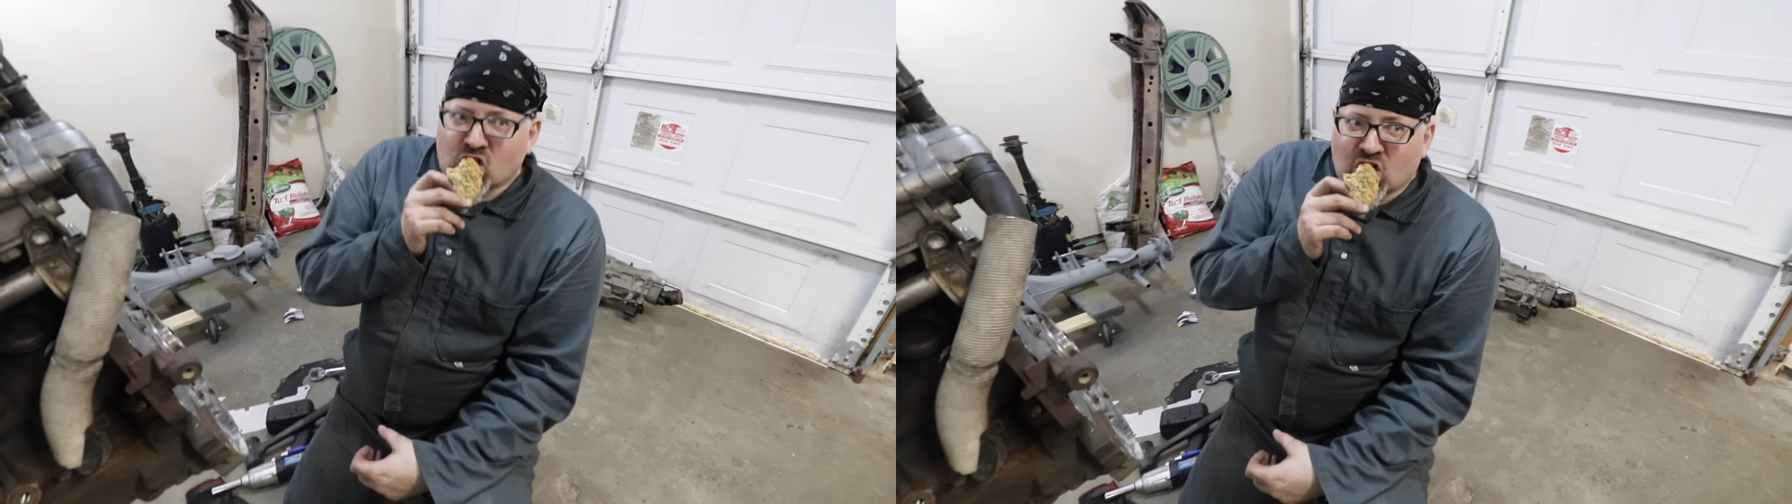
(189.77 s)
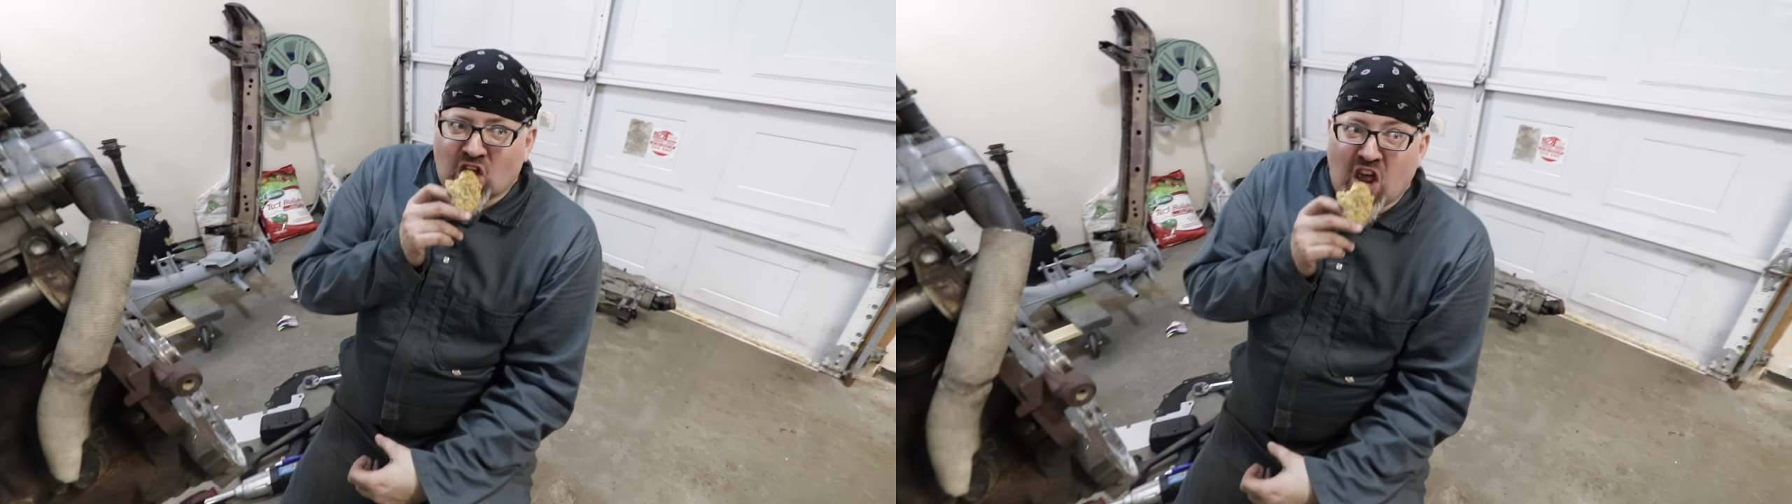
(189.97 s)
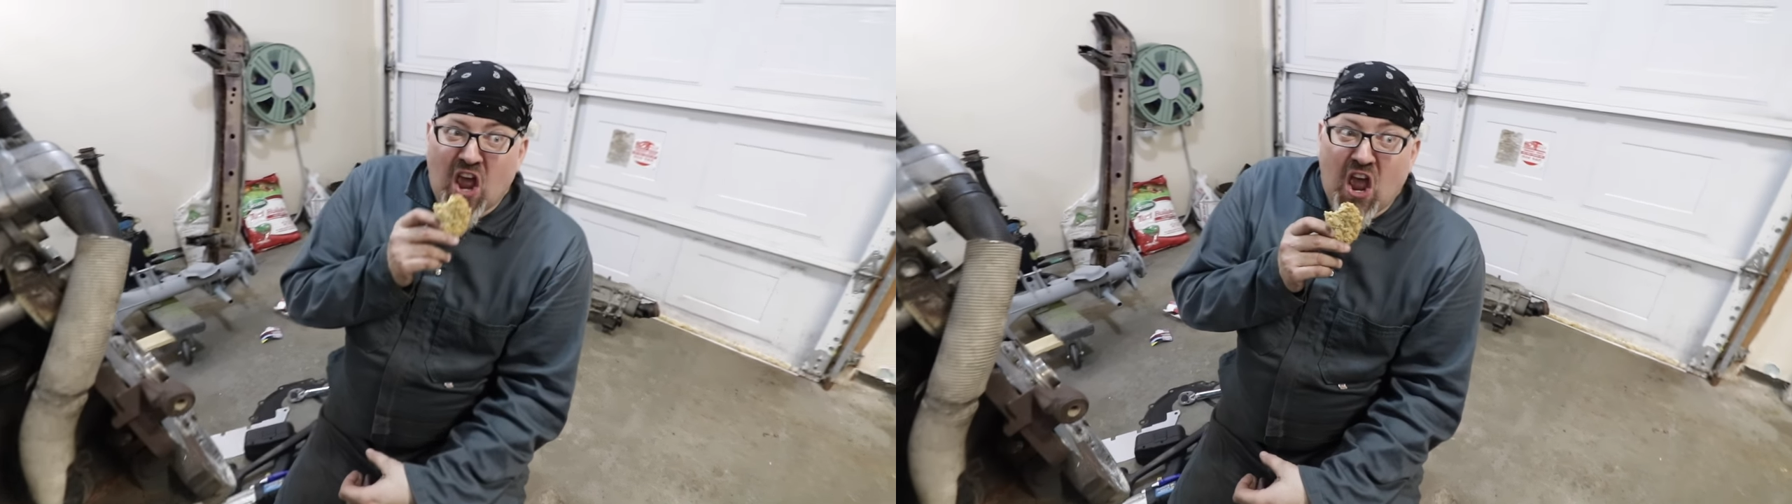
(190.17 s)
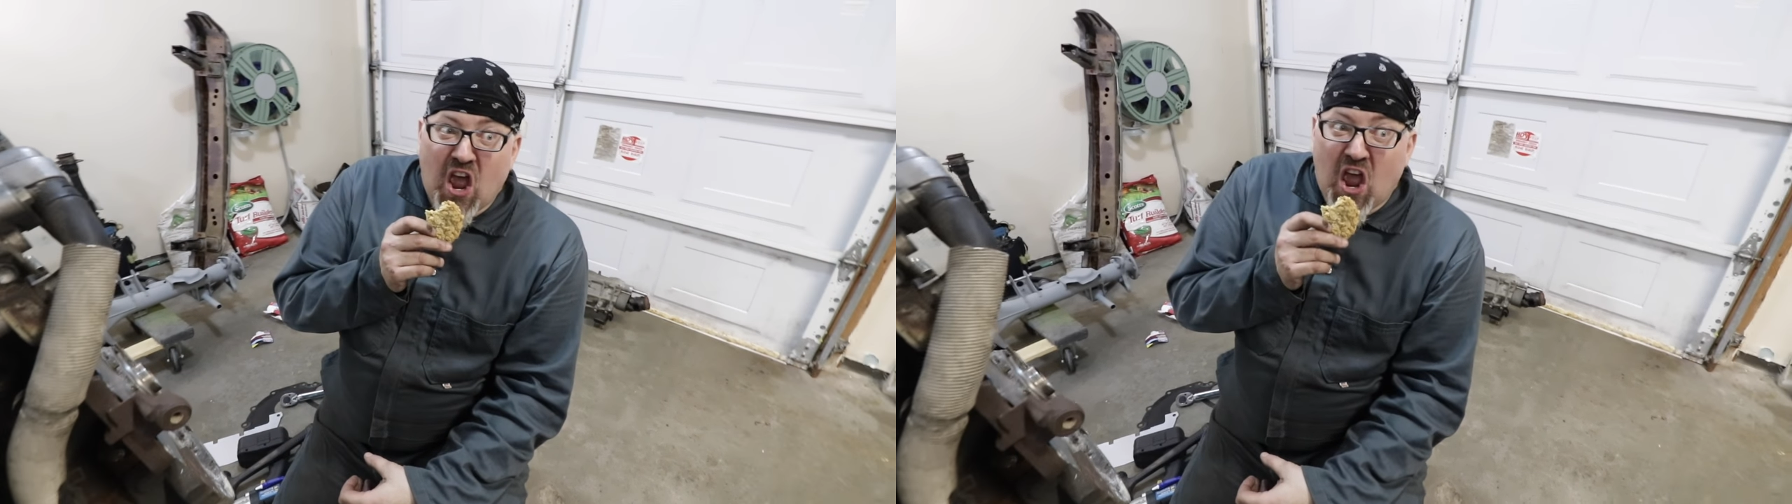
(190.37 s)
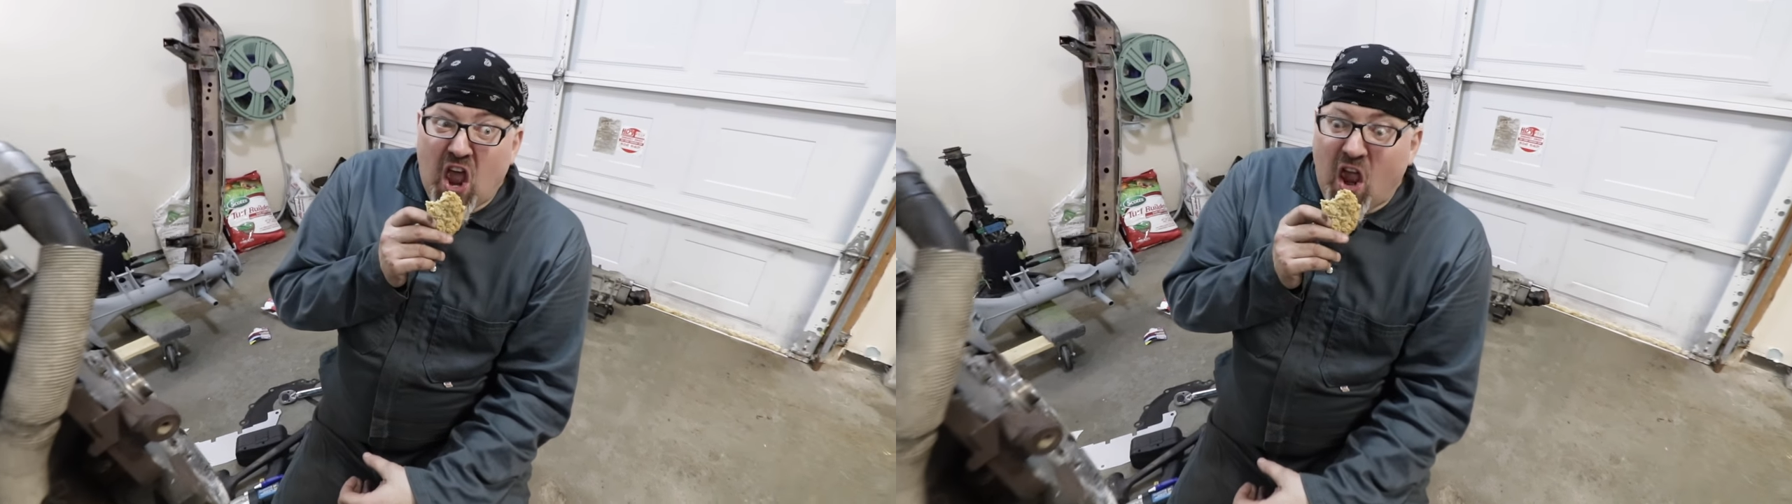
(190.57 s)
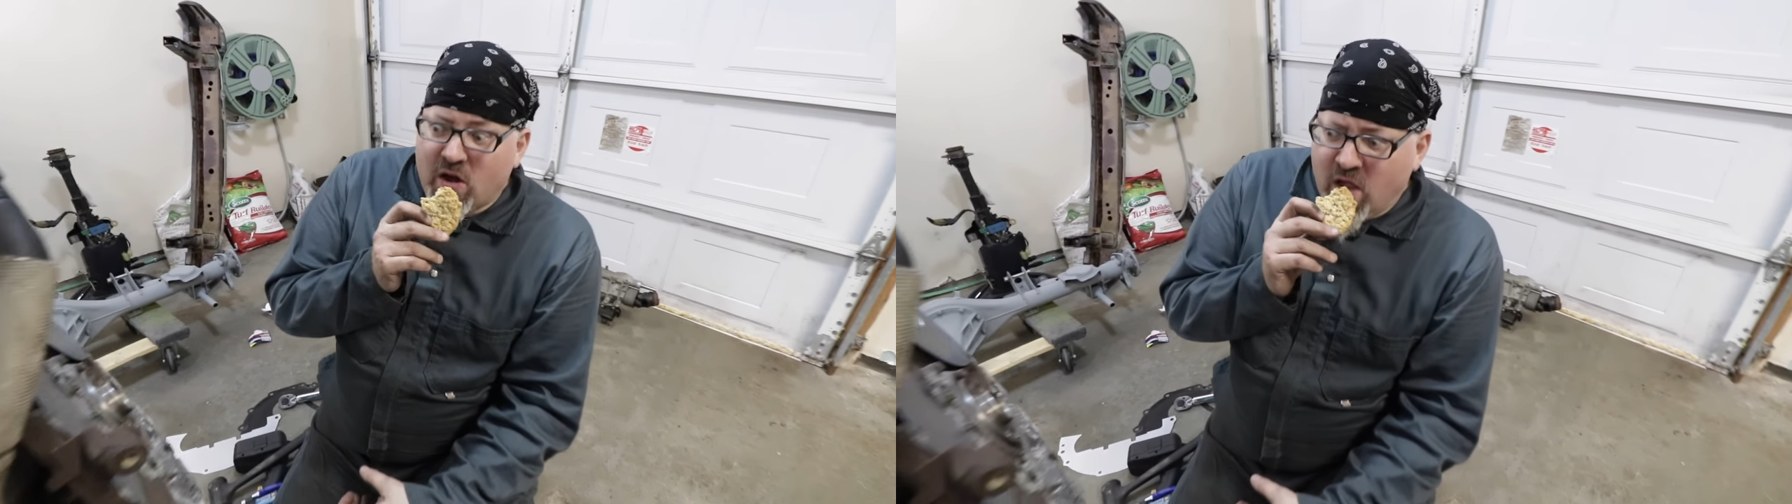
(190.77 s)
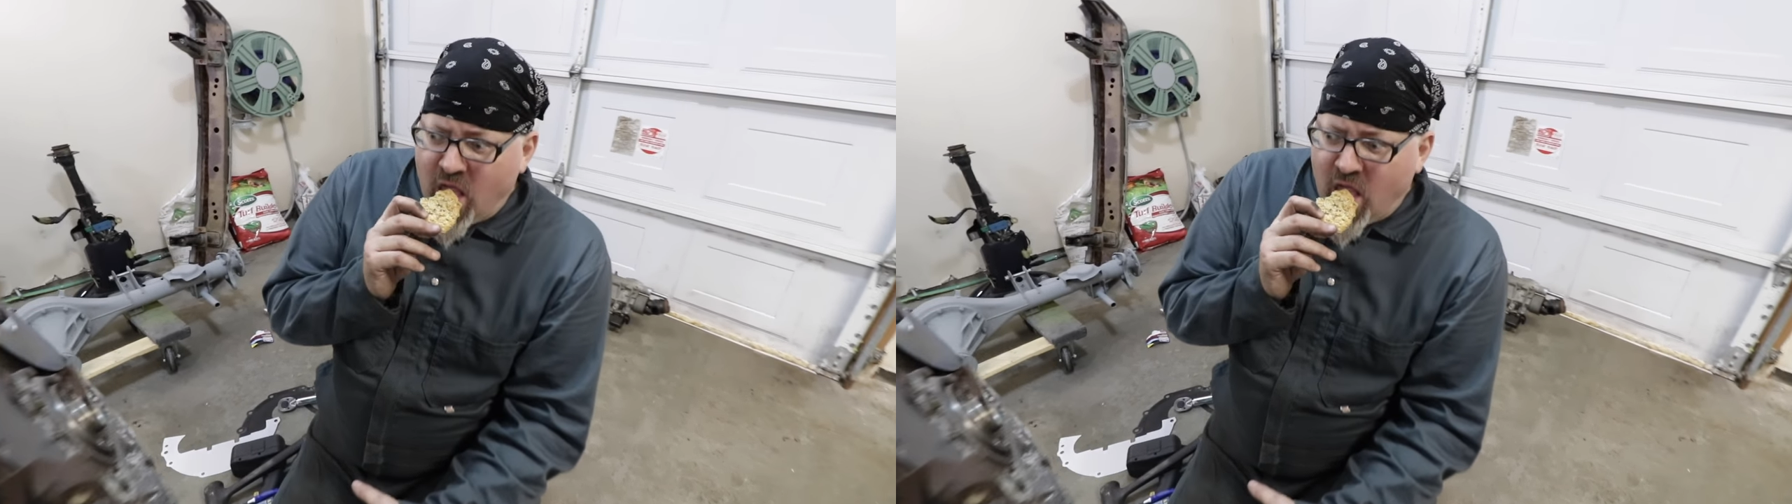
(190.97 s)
Okay.